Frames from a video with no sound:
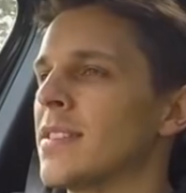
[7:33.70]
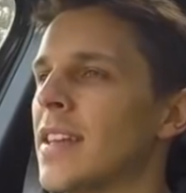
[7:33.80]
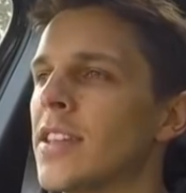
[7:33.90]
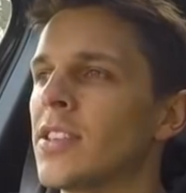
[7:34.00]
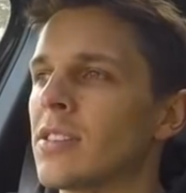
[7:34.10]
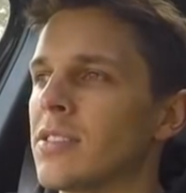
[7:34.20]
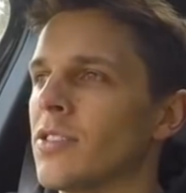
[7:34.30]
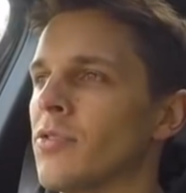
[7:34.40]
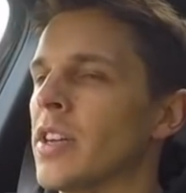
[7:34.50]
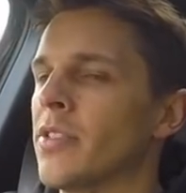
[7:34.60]
and it does look
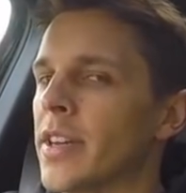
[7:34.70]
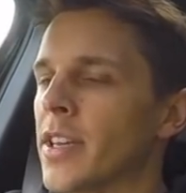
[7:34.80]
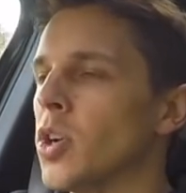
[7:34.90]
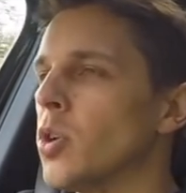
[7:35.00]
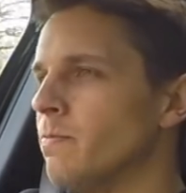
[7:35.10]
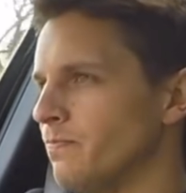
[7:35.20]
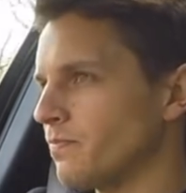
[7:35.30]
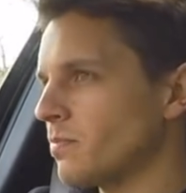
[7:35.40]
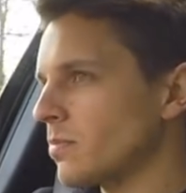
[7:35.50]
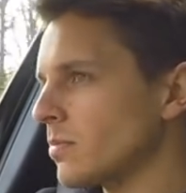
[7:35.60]
really, really cool.
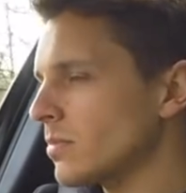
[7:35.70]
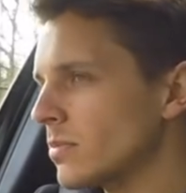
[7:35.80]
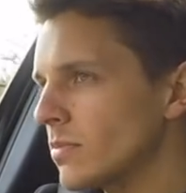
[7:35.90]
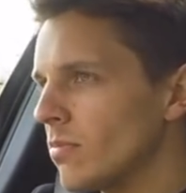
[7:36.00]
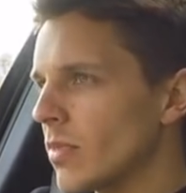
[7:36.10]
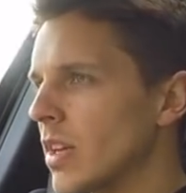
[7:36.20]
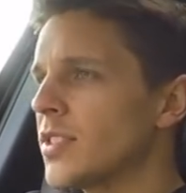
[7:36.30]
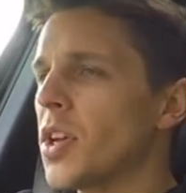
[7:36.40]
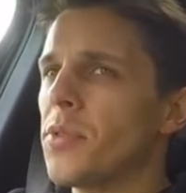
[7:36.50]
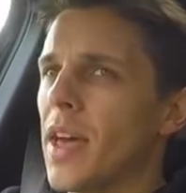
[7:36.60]

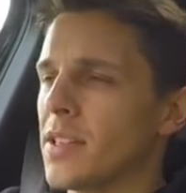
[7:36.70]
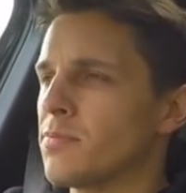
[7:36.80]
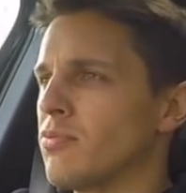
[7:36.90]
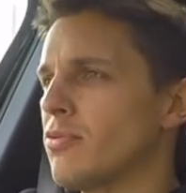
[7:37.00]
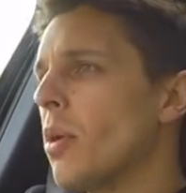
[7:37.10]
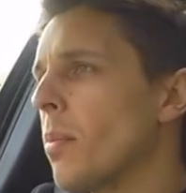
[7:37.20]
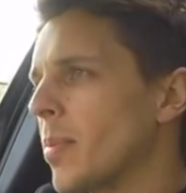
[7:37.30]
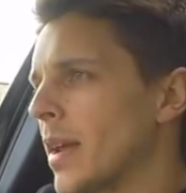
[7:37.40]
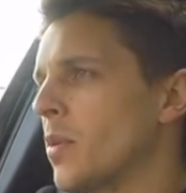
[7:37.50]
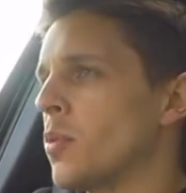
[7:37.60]
So that's
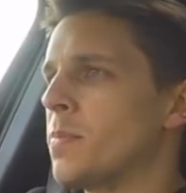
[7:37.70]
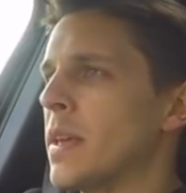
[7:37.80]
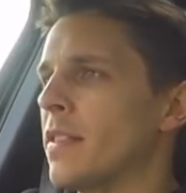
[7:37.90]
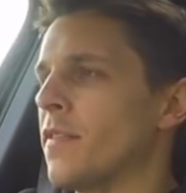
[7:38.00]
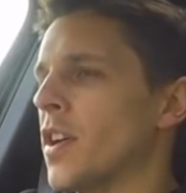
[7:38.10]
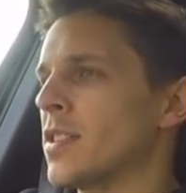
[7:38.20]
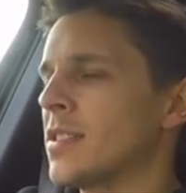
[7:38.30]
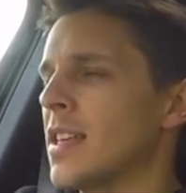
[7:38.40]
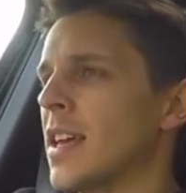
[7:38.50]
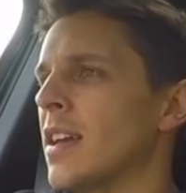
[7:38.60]
probably would be the first
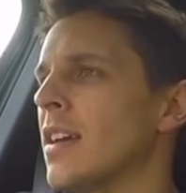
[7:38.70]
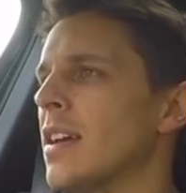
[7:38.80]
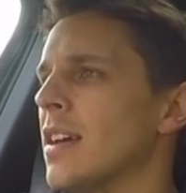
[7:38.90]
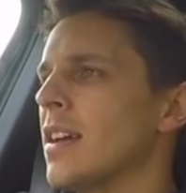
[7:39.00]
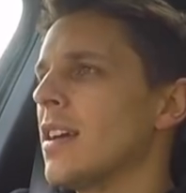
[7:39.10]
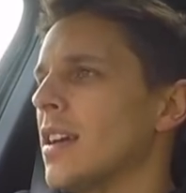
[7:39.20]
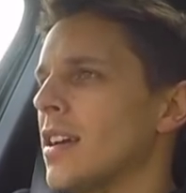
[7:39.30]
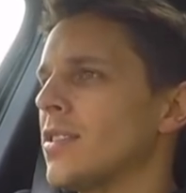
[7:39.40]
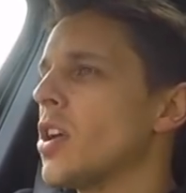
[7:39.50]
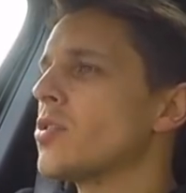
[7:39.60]
thing.
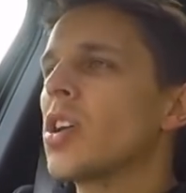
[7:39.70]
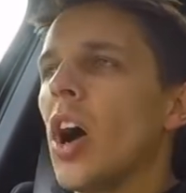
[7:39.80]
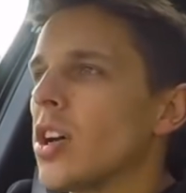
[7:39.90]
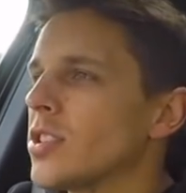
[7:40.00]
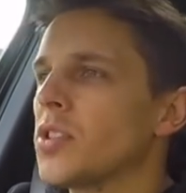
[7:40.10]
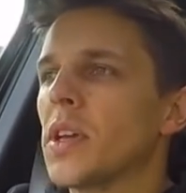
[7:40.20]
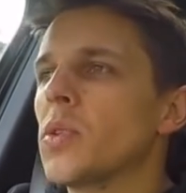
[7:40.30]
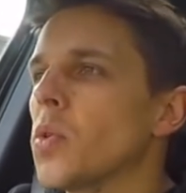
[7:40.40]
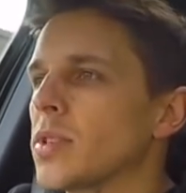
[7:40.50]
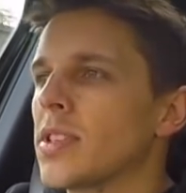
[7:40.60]
Those cars are doing
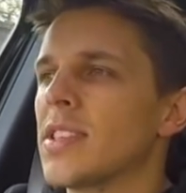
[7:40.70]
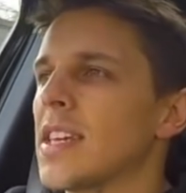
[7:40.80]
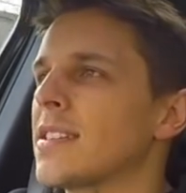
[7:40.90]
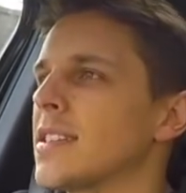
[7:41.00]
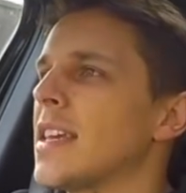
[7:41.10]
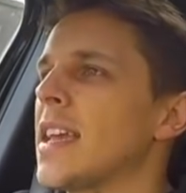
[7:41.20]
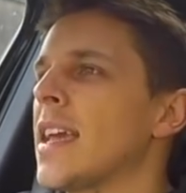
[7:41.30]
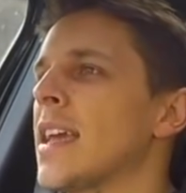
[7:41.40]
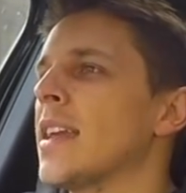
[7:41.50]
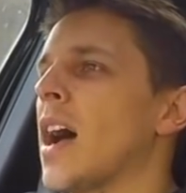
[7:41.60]
0 to 60
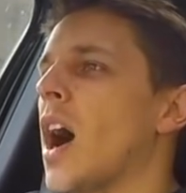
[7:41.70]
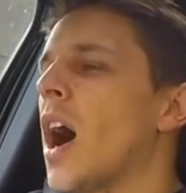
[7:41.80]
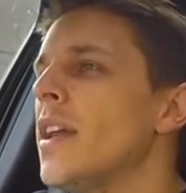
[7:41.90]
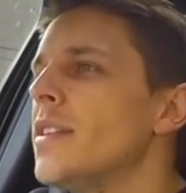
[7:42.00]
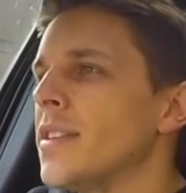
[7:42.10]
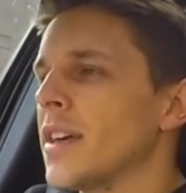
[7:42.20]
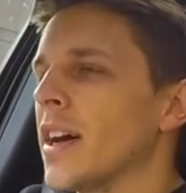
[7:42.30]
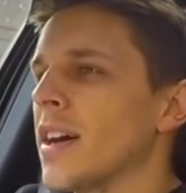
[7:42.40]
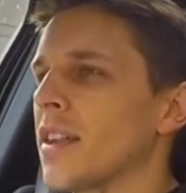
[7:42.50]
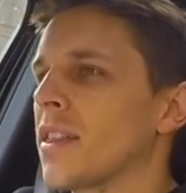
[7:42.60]
in
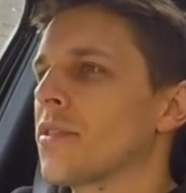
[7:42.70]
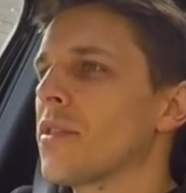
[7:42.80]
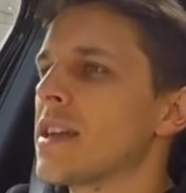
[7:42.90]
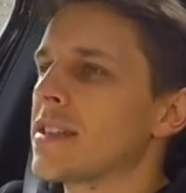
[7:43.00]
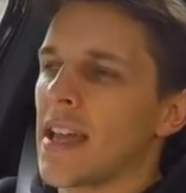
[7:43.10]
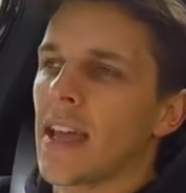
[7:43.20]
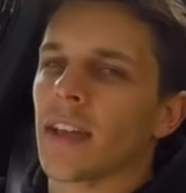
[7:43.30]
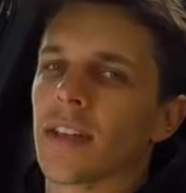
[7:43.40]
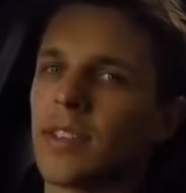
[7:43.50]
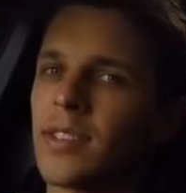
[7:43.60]
under 3
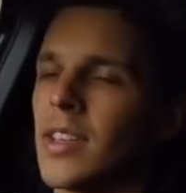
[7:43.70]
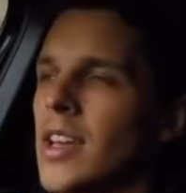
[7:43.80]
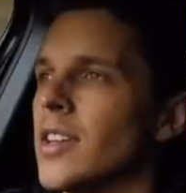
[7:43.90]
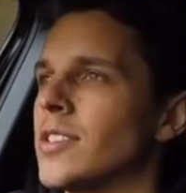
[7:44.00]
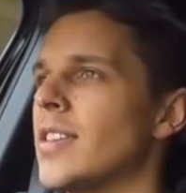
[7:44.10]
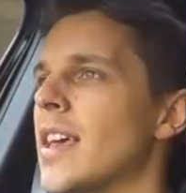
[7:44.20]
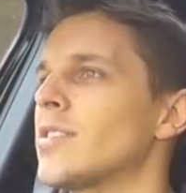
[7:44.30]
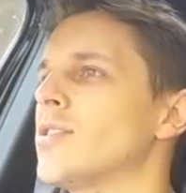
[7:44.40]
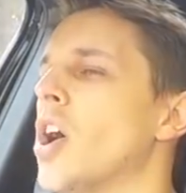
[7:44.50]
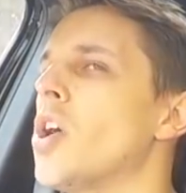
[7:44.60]
seconds, so there's
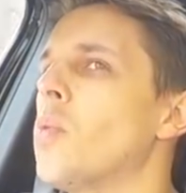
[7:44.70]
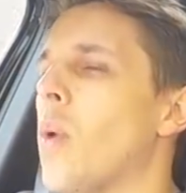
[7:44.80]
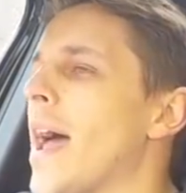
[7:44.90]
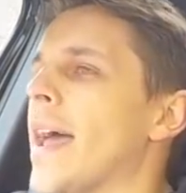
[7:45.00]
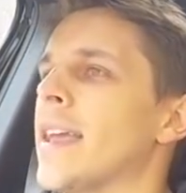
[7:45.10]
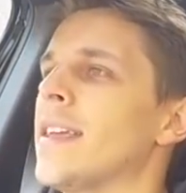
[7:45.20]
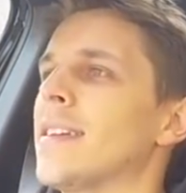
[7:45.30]
no way